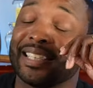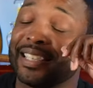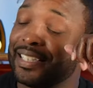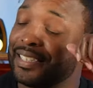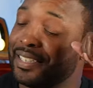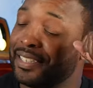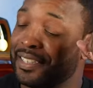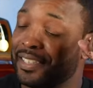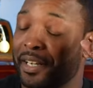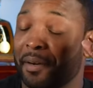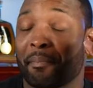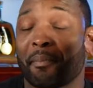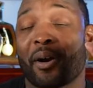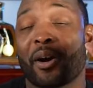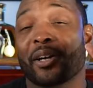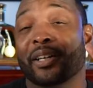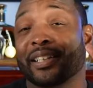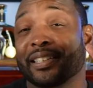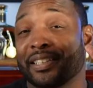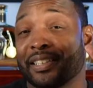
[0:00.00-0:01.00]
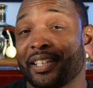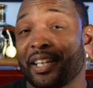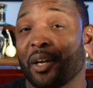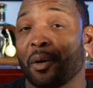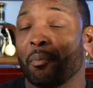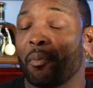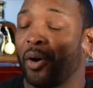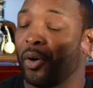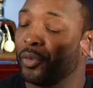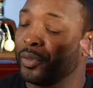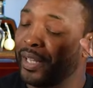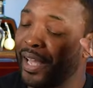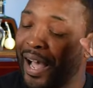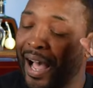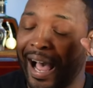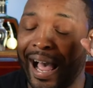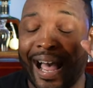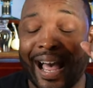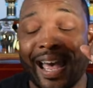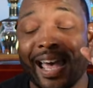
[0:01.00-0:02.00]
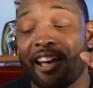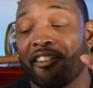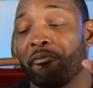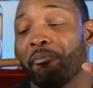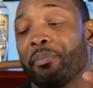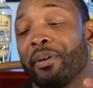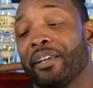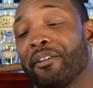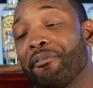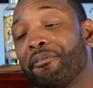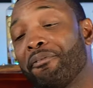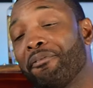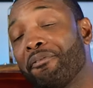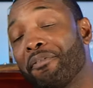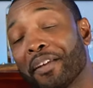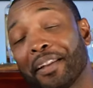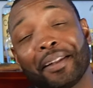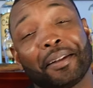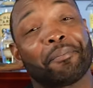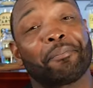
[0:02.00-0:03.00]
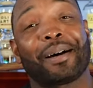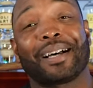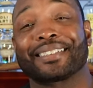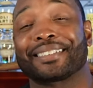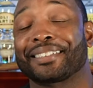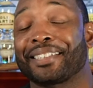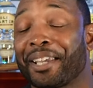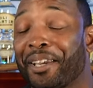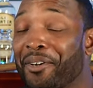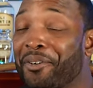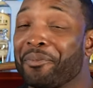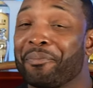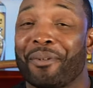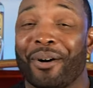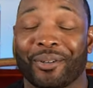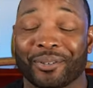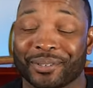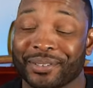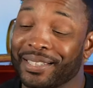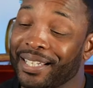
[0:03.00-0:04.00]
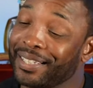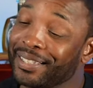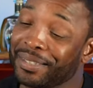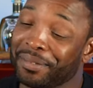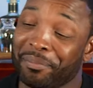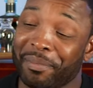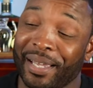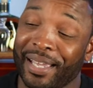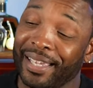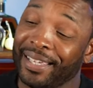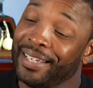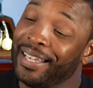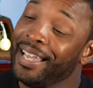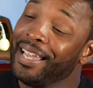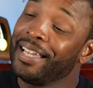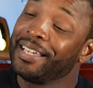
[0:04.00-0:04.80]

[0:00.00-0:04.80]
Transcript: This is an American single malt. Now, I have been filling my single malts lately, man.